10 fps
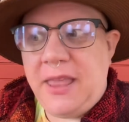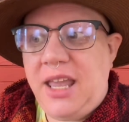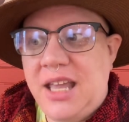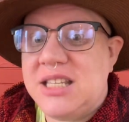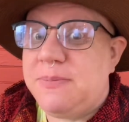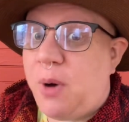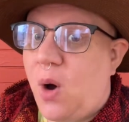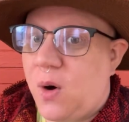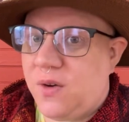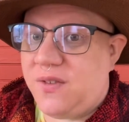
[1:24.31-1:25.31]
is
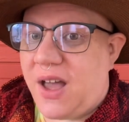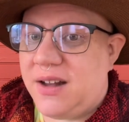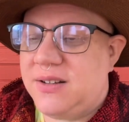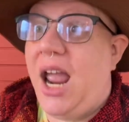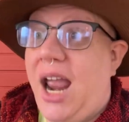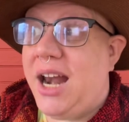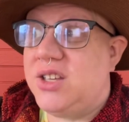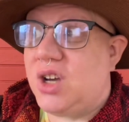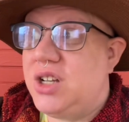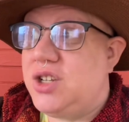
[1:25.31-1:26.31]
part of that. It is
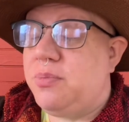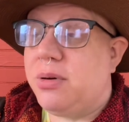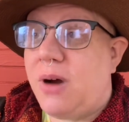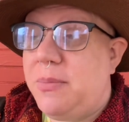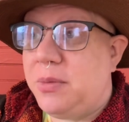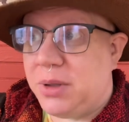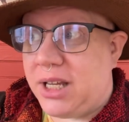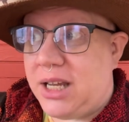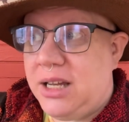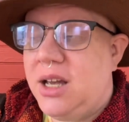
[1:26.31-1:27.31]
also
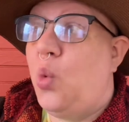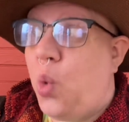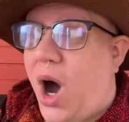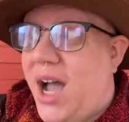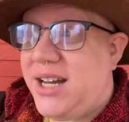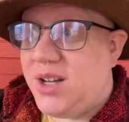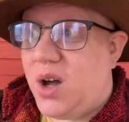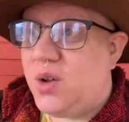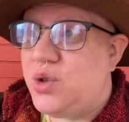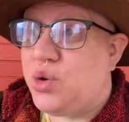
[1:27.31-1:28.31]
probably why
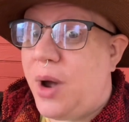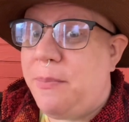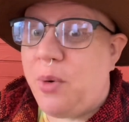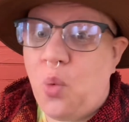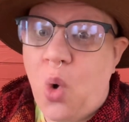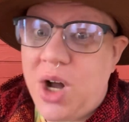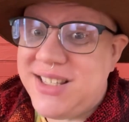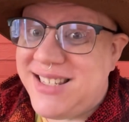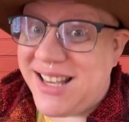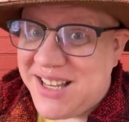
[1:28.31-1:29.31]
Donald Trump
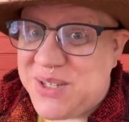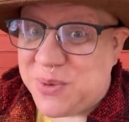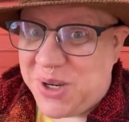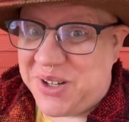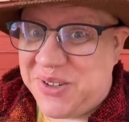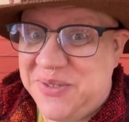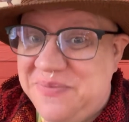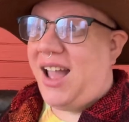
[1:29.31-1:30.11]
wants Israel